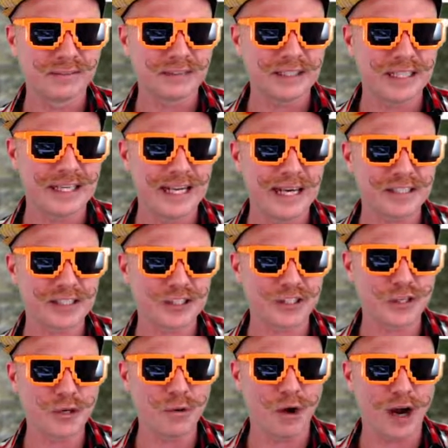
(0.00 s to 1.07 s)
It has its
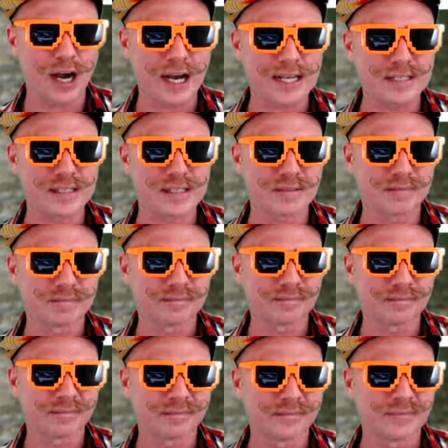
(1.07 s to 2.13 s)
2 eyes
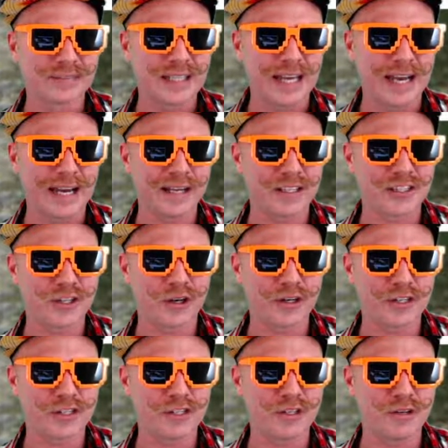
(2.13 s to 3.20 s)
and it's got
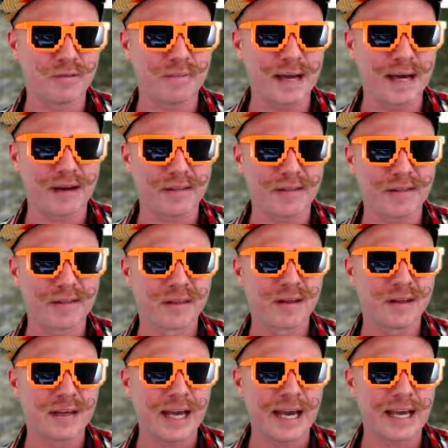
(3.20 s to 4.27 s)
its cute mouth.
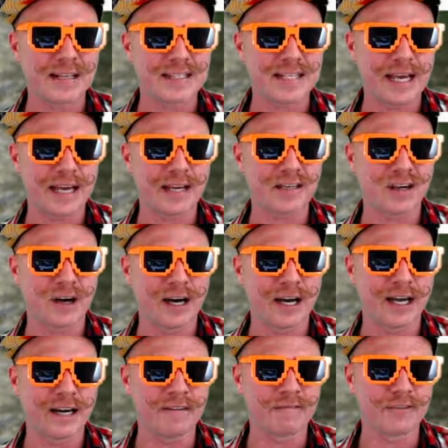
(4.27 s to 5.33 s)
and its head
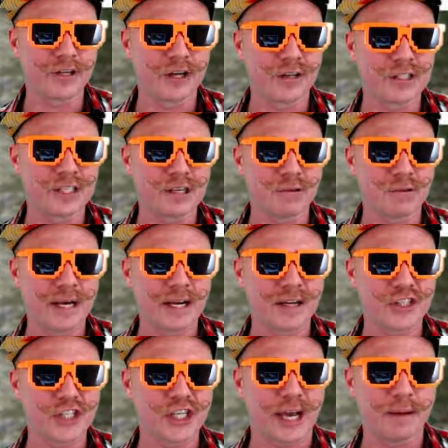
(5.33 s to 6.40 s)
kind of goes in a round
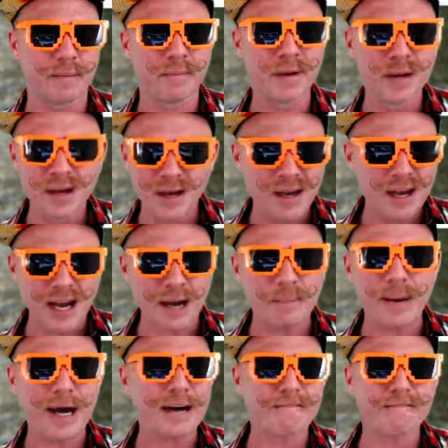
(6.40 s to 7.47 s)
shape.
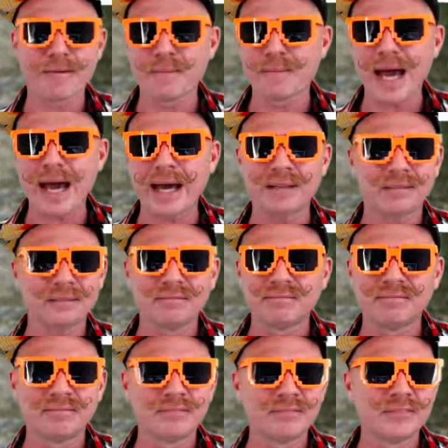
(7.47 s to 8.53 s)
Apart from that,
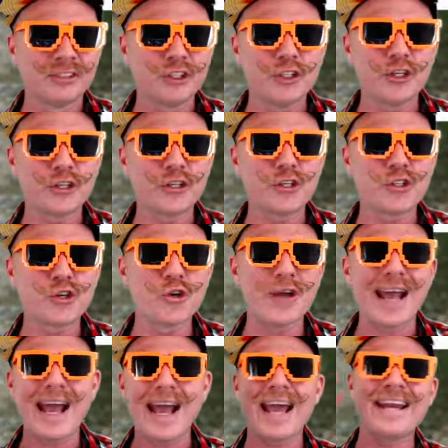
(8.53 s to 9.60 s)
you can do
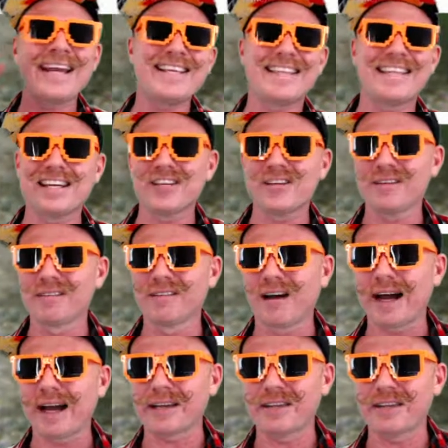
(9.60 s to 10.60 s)
anything you like.